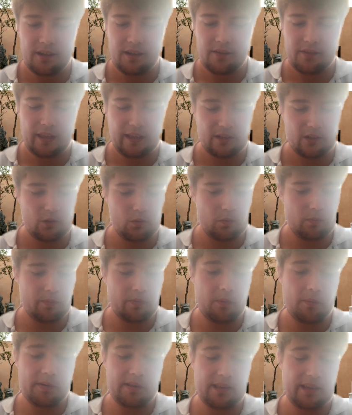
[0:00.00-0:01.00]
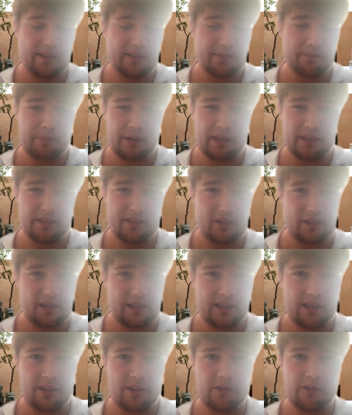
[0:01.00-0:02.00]
That's probably their best
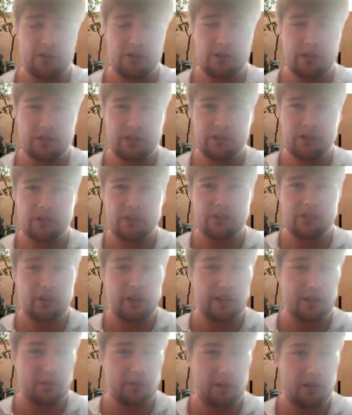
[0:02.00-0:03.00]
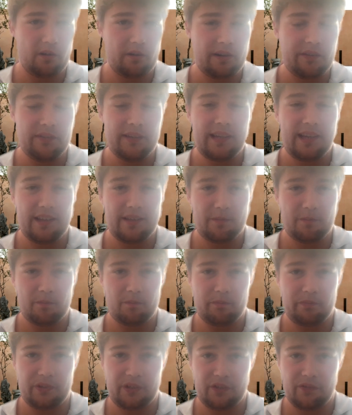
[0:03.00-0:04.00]
signing. I know Kudus is a good signing as well, and if they get
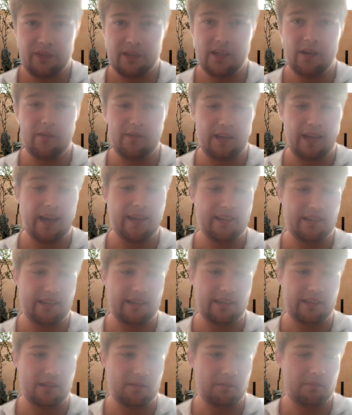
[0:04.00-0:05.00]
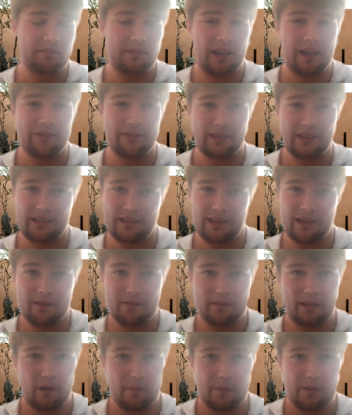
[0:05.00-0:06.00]
Savinho and Eze, then definitely
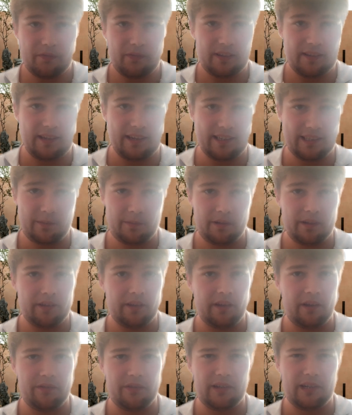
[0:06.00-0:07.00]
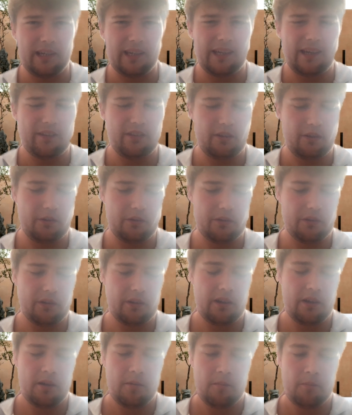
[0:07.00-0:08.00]
that would be fantastic, but I don't know if they're going to get those.
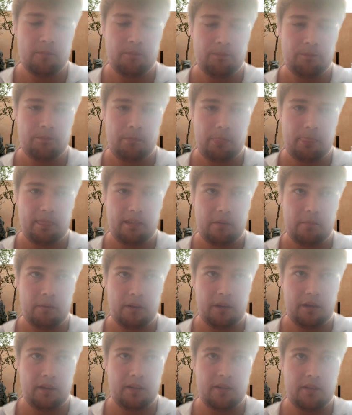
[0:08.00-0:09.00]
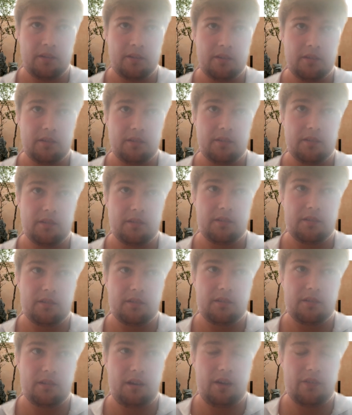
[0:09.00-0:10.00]
But
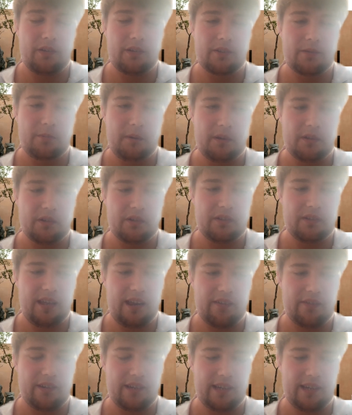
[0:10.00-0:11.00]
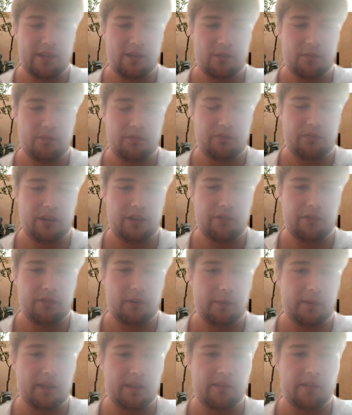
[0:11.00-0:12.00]
I think Spurs could definitely get 5th.
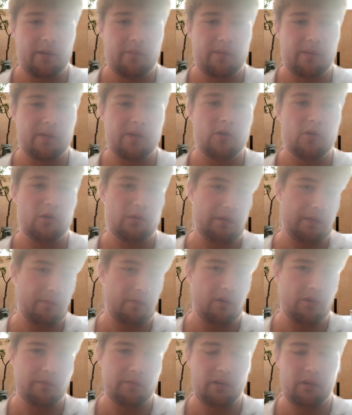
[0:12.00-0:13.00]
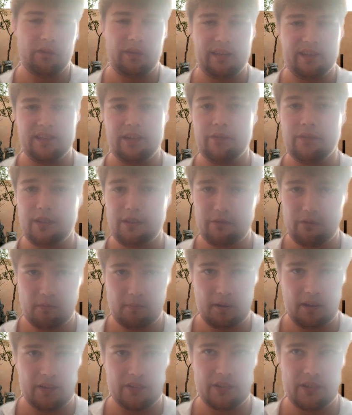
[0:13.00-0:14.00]
I mean, that would be a huge improvement on their 17th
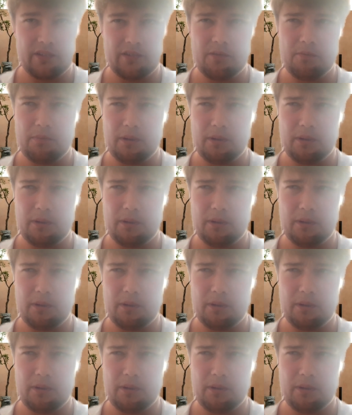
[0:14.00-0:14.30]
from last season.